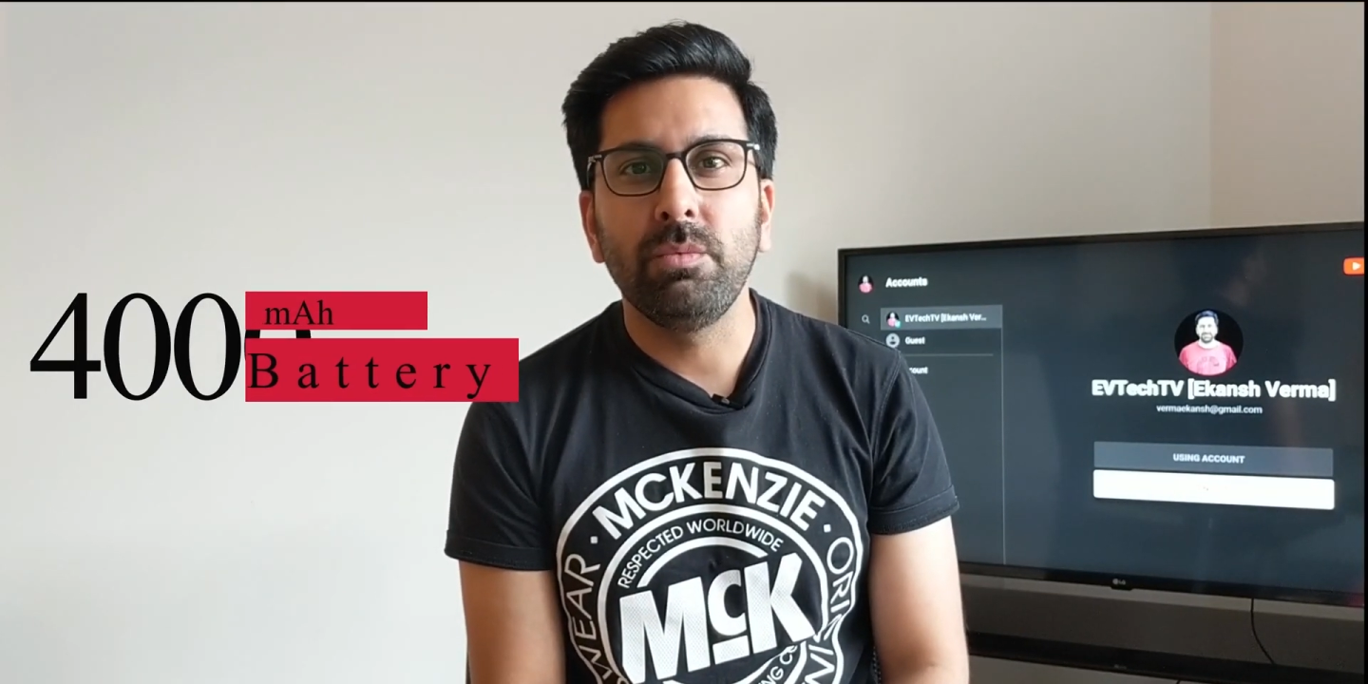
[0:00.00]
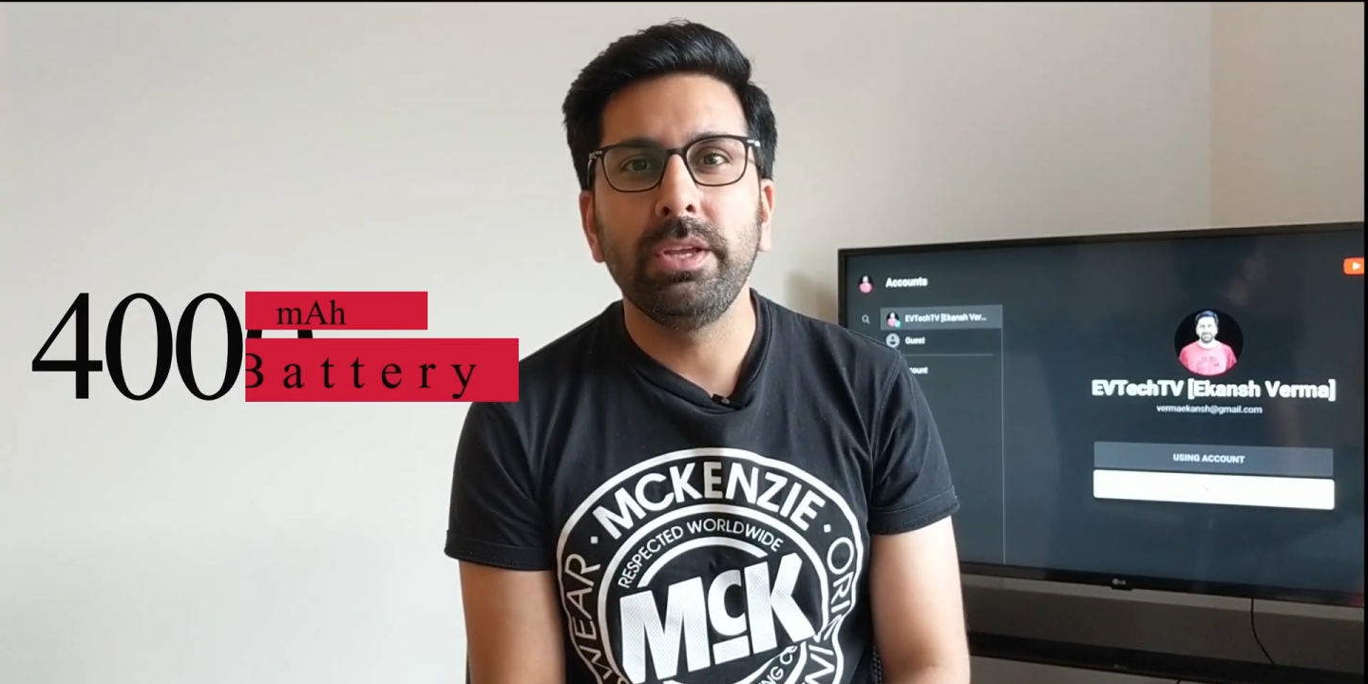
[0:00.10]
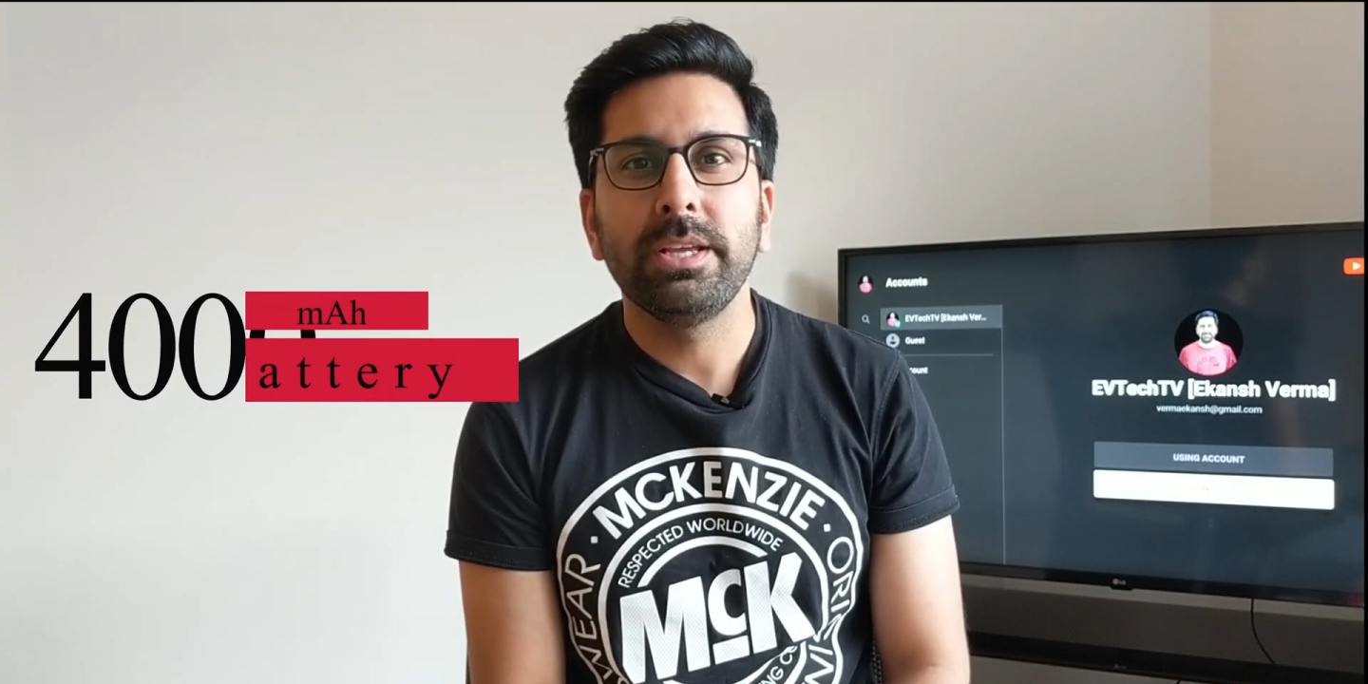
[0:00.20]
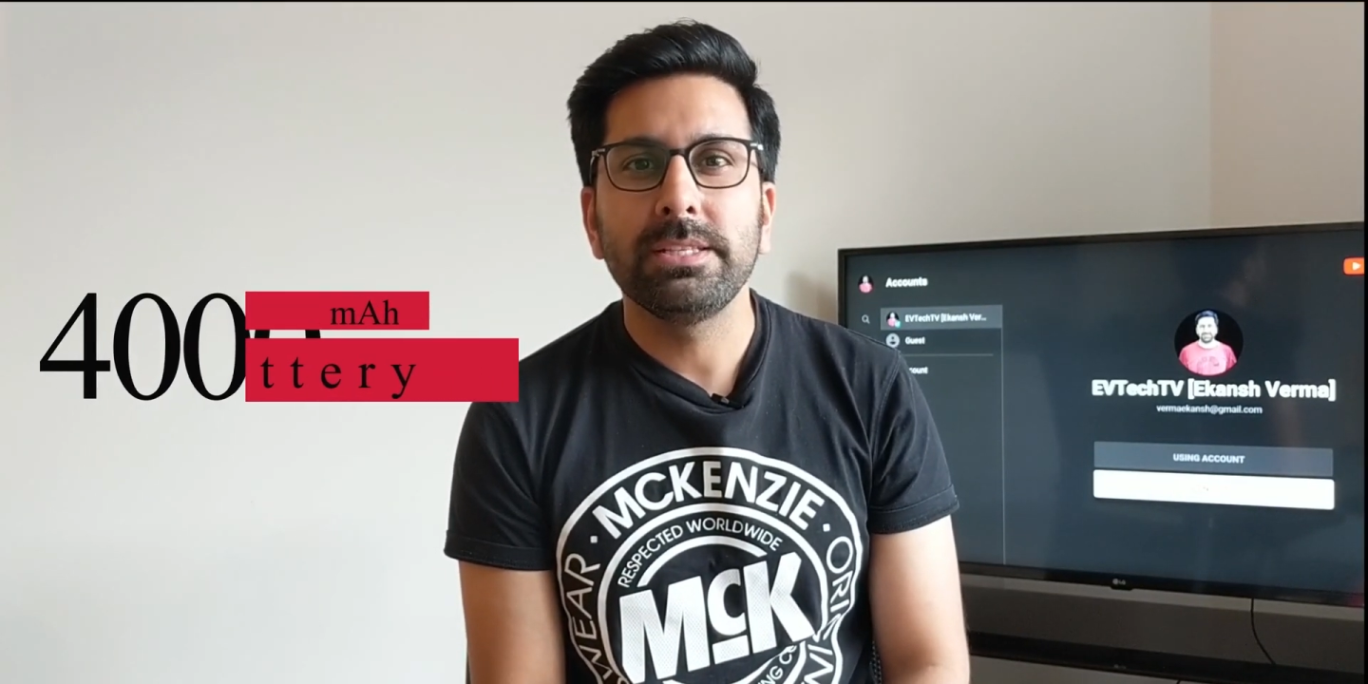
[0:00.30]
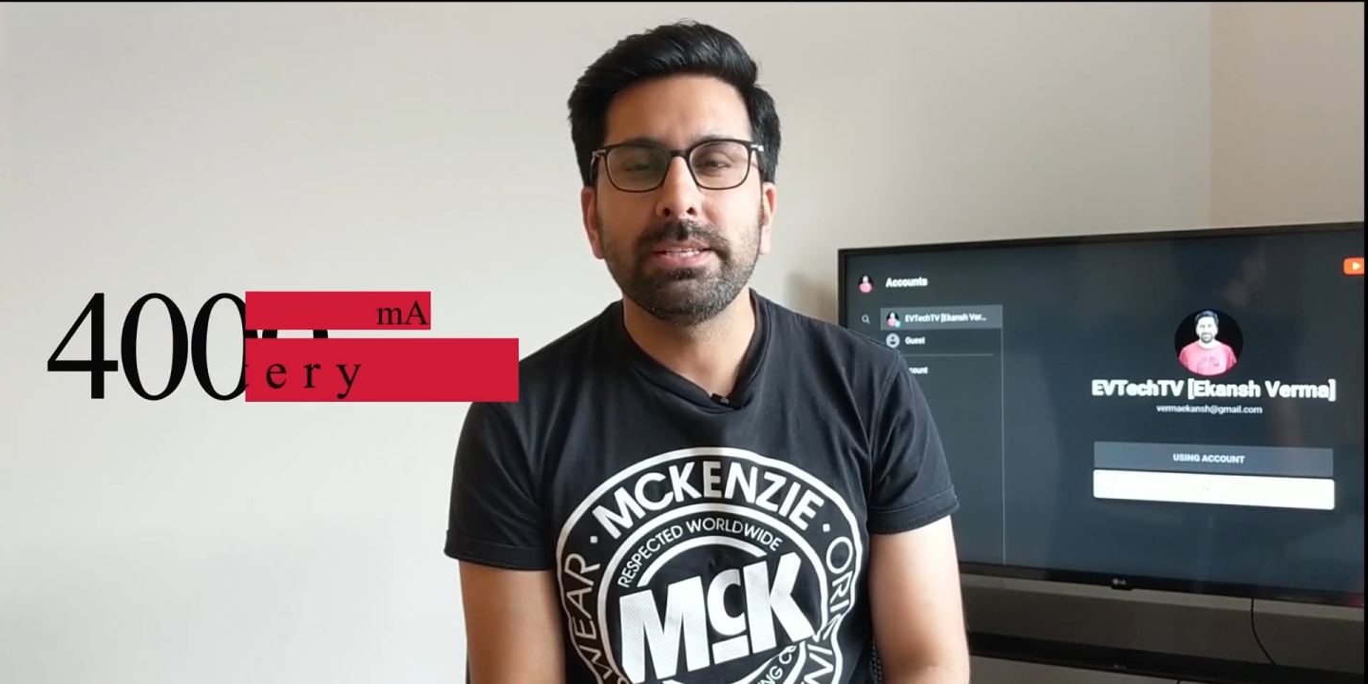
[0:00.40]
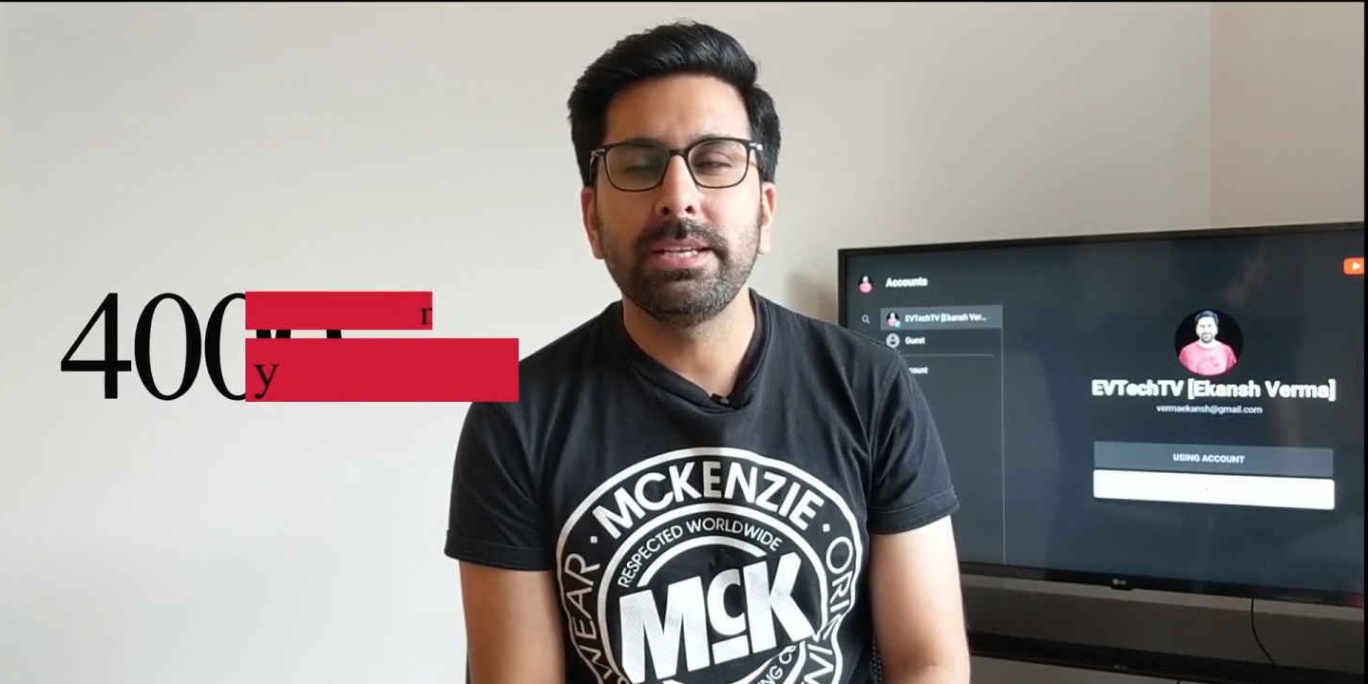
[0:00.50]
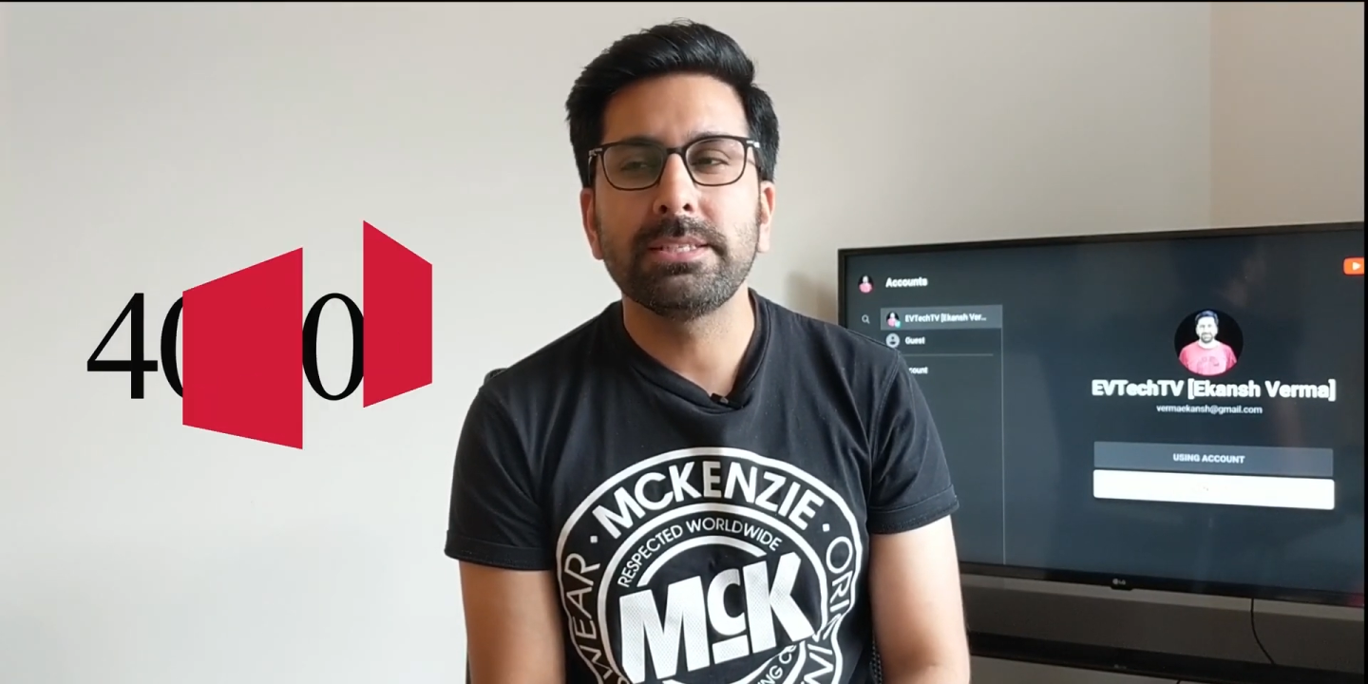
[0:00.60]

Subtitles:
we can see